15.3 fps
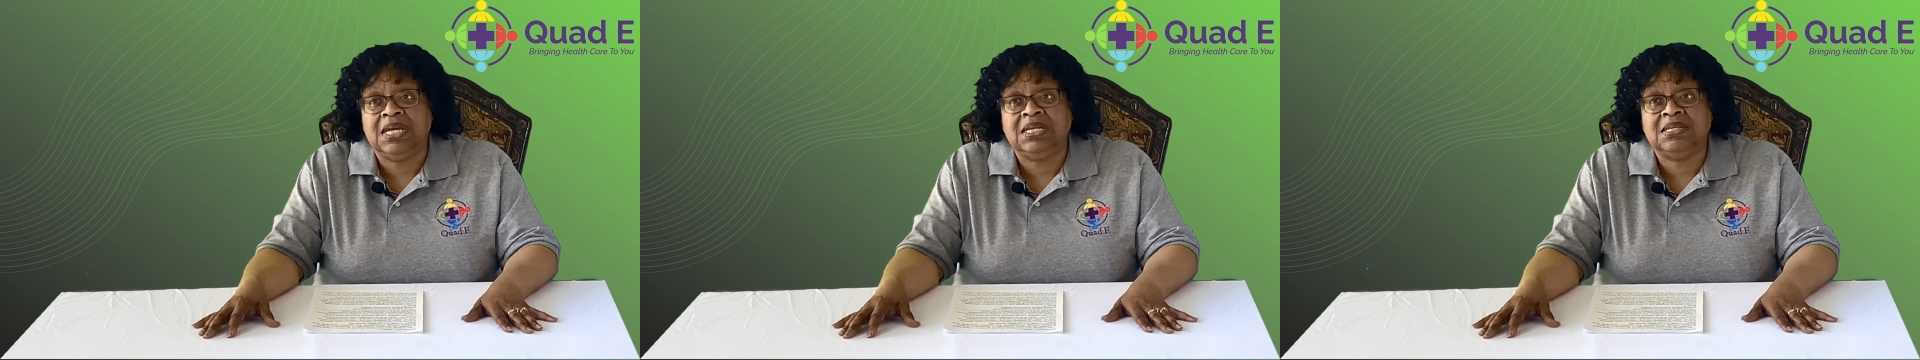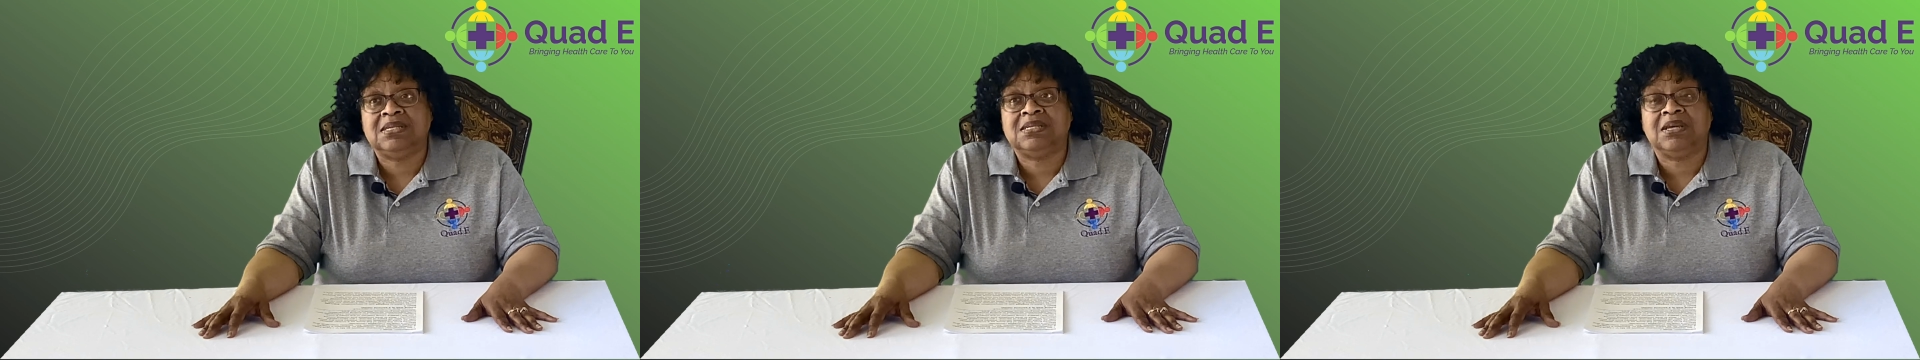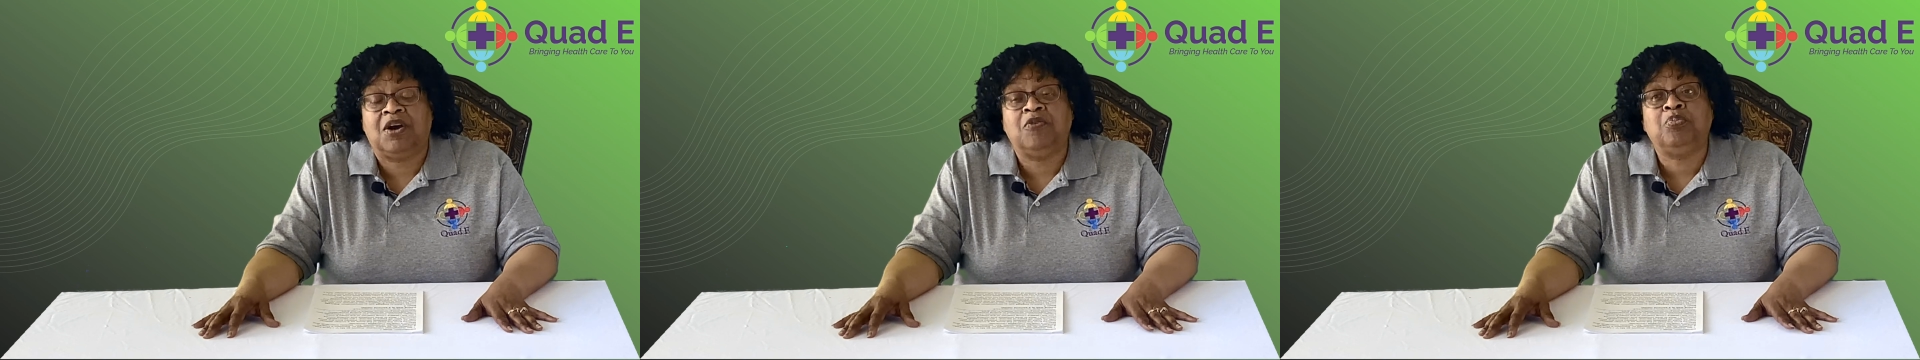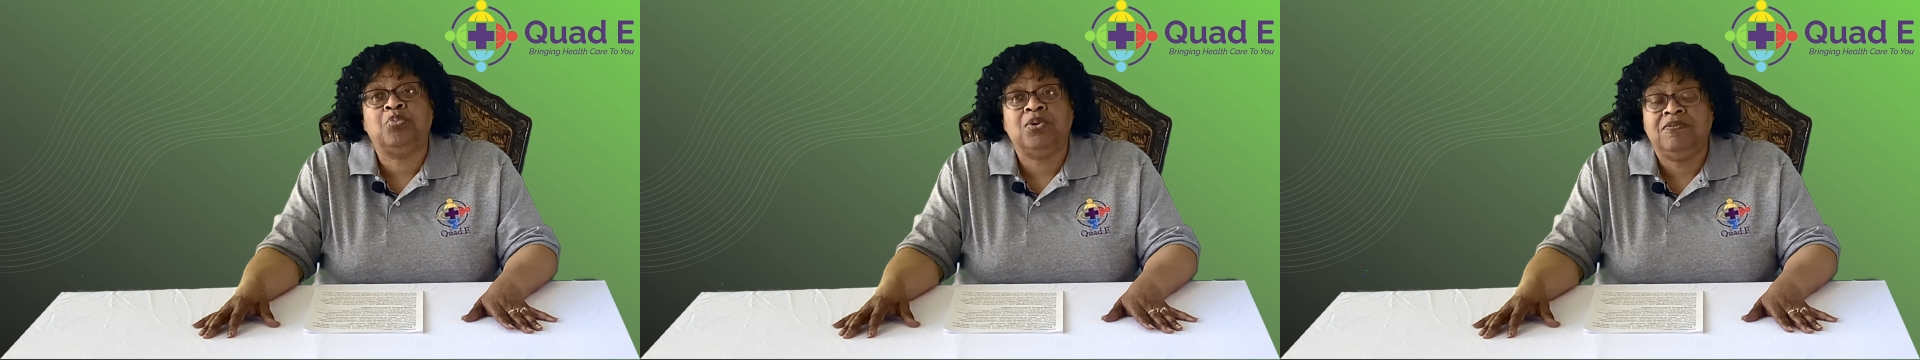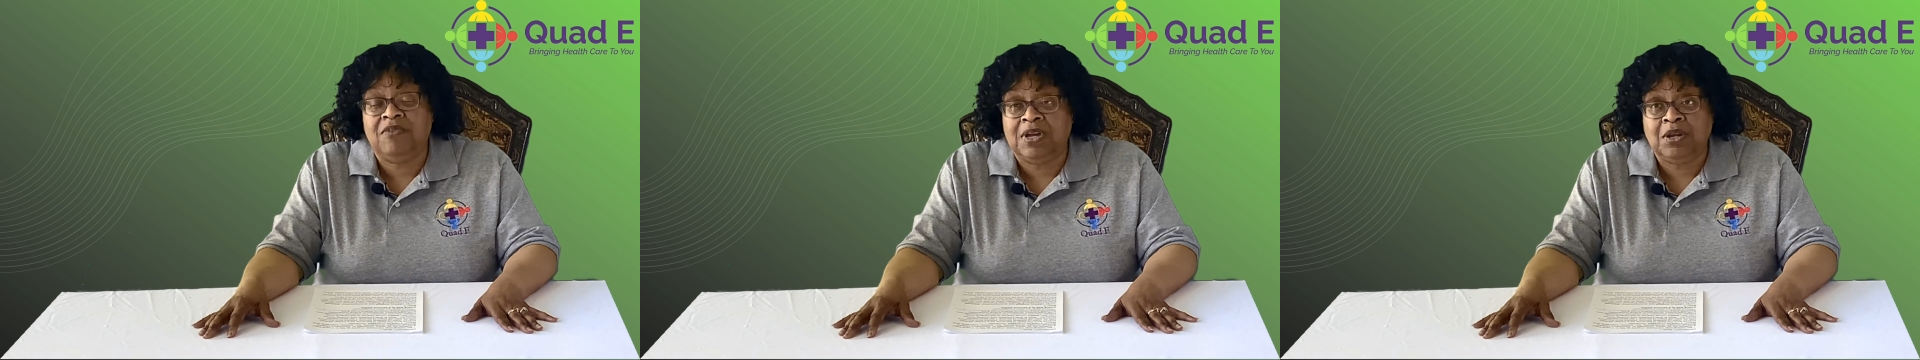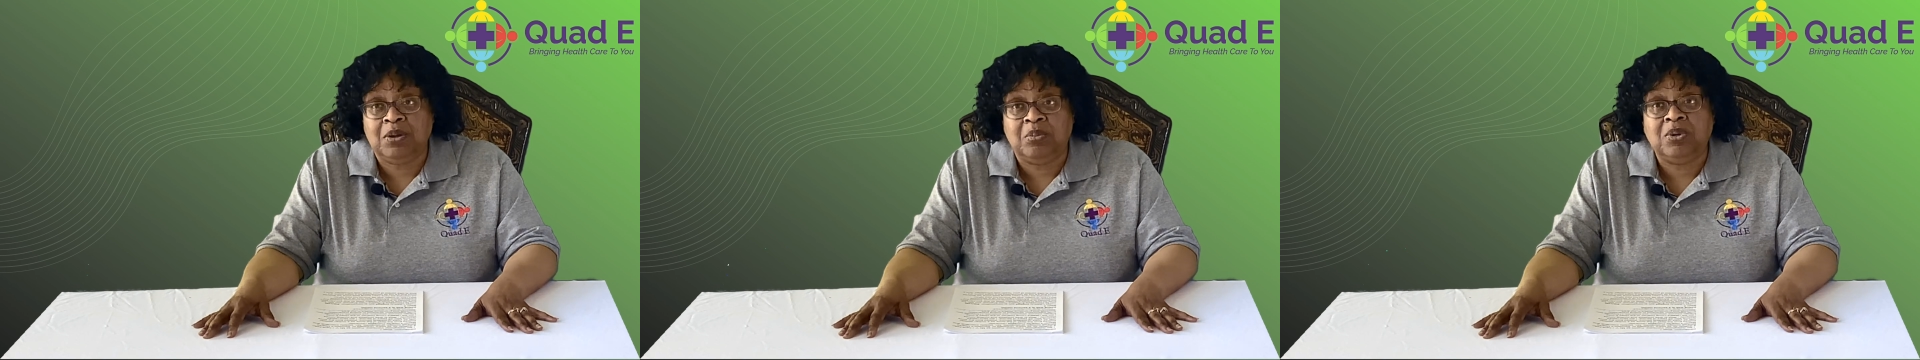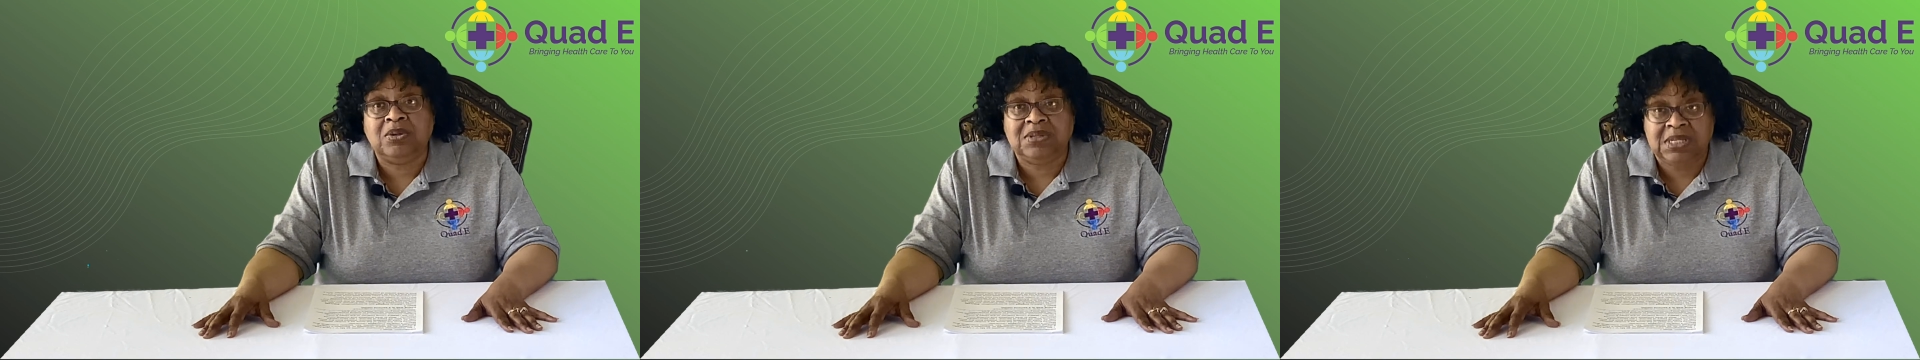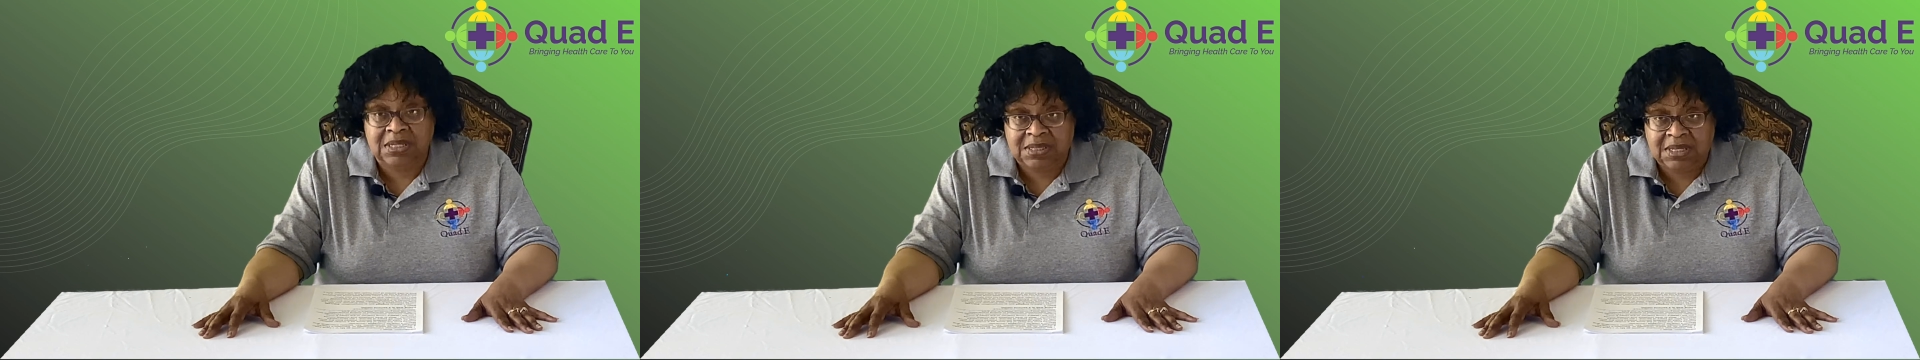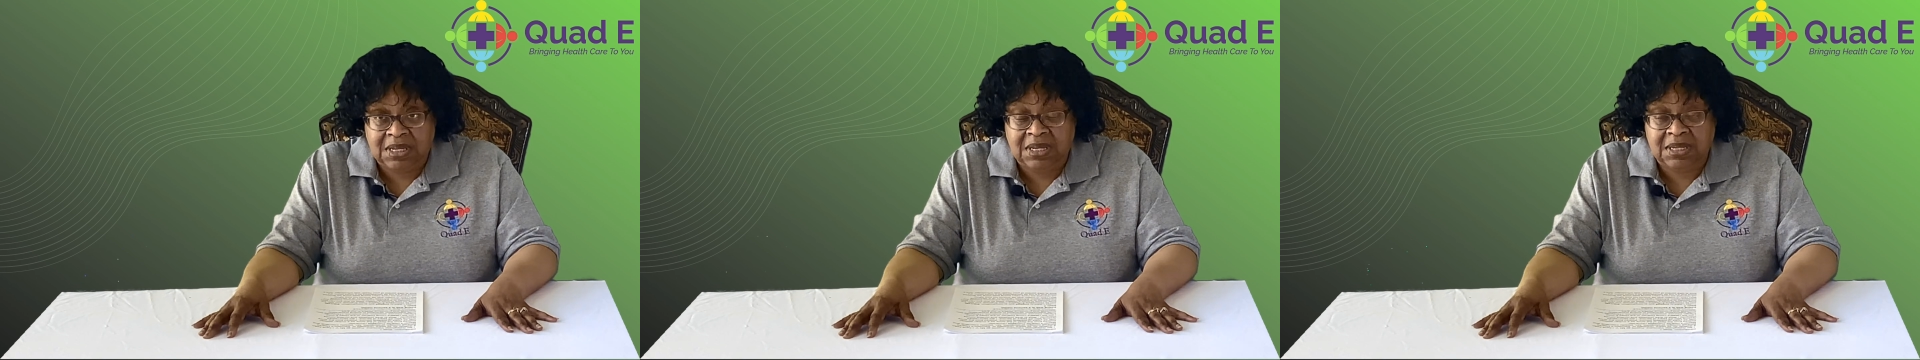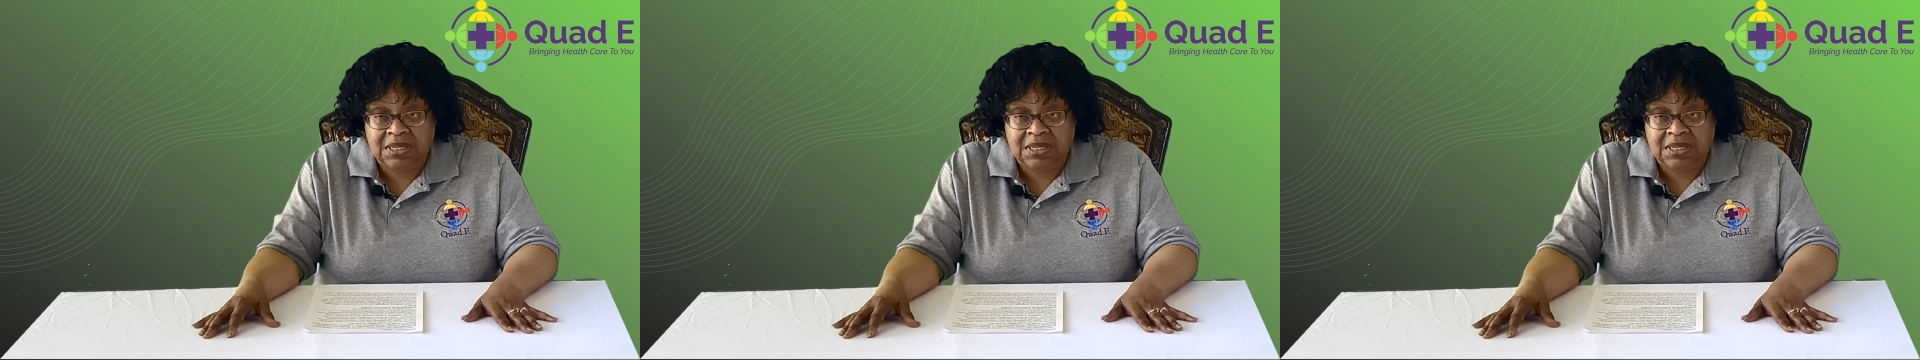incidence of preventable